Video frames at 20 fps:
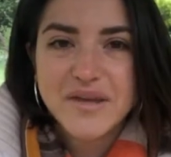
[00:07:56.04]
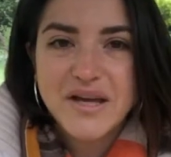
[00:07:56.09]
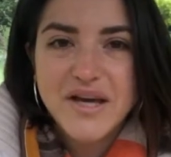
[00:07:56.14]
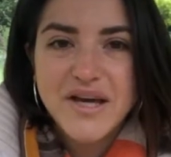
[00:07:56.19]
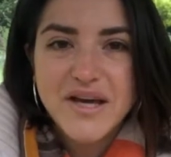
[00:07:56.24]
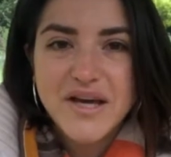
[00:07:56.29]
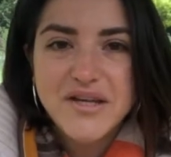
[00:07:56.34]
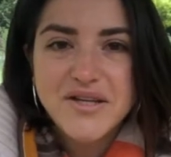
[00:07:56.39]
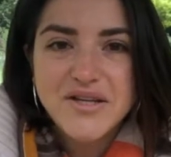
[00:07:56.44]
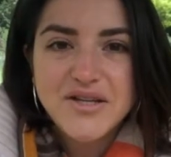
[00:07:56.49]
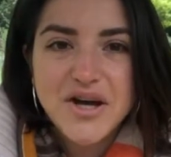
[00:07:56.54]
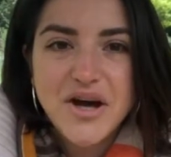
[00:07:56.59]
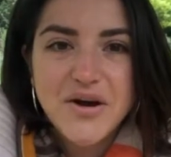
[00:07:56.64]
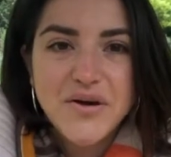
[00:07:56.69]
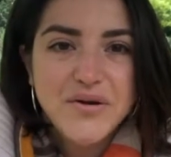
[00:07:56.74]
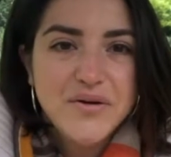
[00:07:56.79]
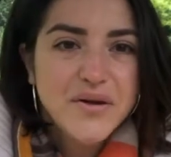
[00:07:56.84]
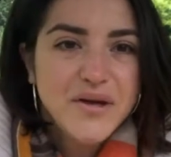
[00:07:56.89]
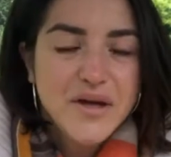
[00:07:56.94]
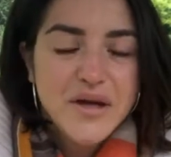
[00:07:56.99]
And
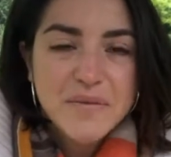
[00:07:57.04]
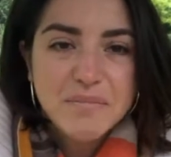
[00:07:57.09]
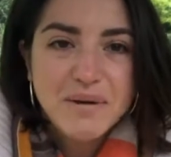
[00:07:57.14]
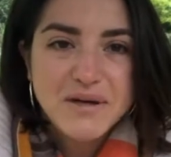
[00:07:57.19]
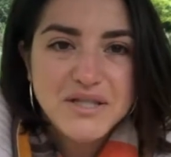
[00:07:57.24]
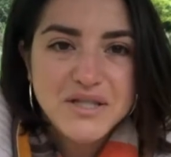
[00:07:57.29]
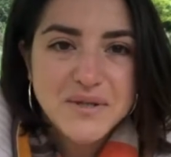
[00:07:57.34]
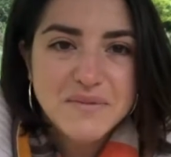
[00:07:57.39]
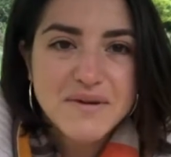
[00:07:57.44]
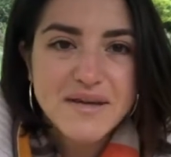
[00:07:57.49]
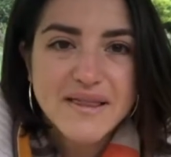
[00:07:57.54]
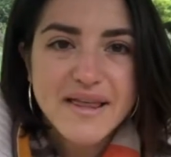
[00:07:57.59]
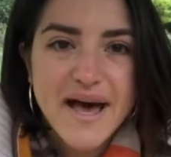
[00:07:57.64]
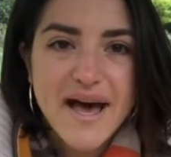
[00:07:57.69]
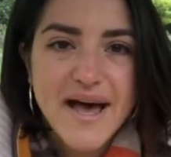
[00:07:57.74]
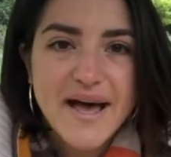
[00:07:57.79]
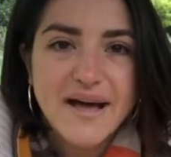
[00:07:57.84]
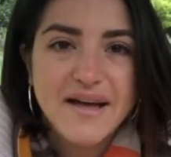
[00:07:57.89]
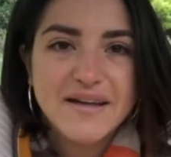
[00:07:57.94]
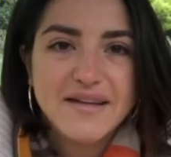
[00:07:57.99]
by doing
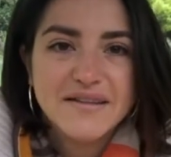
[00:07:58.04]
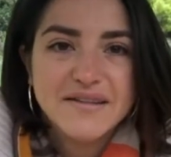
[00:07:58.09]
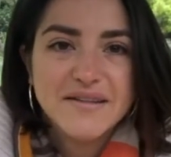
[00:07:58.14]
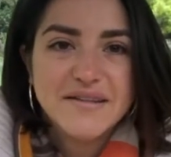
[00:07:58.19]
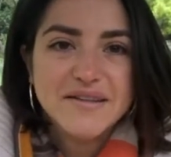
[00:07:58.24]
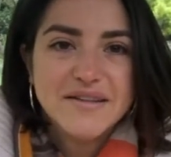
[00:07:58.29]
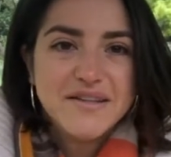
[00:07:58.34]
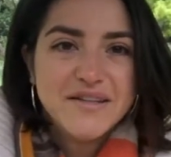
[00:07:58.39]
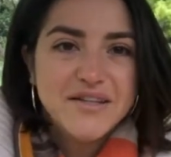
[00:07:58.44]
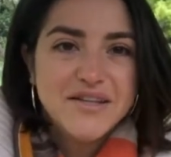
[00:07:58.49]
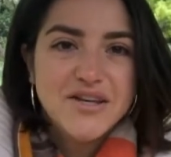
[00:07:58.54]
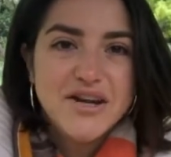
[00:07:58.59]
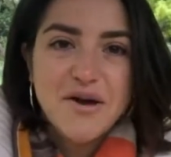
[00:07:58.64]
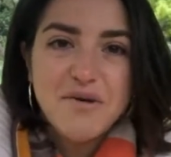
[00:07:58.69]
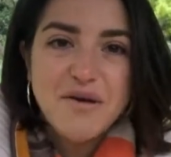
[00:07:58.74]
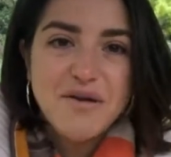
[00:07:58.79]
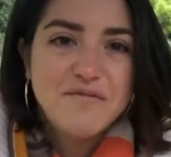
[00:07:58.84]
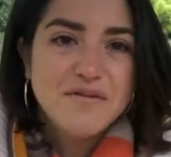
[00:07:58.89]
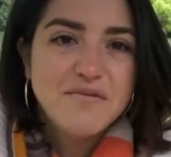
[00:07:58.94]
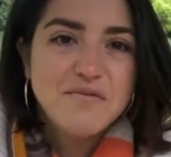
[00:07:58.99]
that,
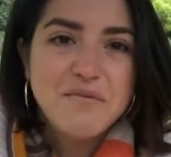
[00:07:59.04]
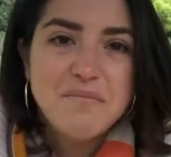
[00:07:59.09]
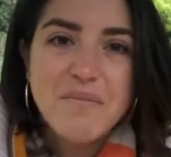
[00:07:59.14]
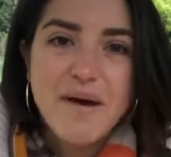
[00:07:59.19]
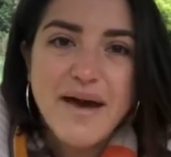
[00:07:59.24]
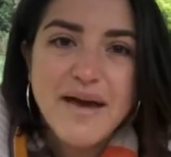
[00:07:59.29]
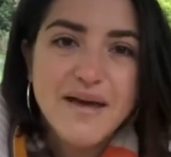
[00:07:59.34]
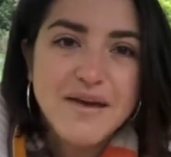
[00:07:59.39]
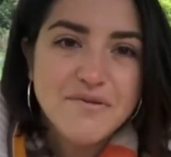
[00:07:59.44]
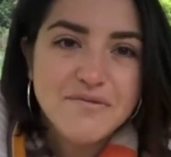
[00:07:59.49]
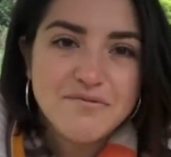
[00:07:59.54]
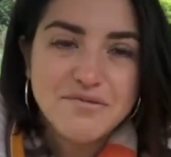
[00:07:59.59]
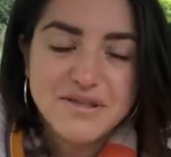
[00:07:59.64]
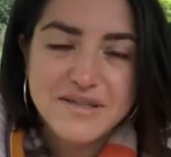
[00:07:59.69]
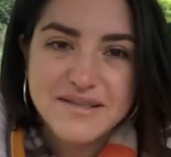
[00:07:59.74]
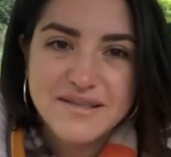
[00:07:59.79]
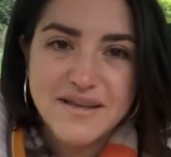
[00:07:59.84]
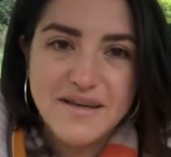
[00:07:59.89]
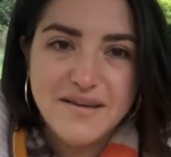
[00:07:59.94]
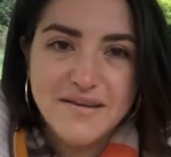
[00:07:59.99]
even we may
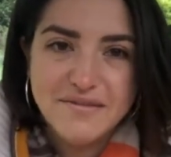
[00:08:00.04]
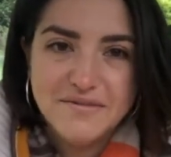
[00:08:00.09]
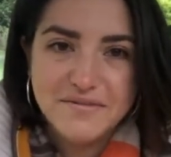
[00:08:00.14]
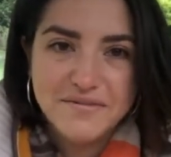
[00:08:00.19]
receive